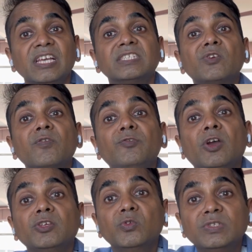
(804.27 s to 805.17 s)
So if you are
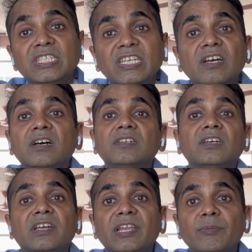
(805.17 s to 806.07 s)
using an
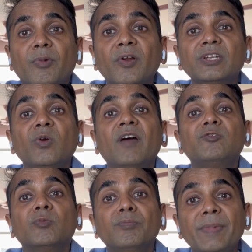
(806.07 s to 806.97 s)
earthen clay pot, you have
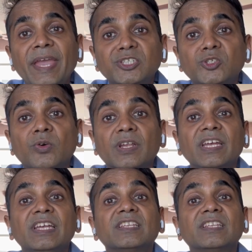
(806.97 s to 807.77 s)
to make sure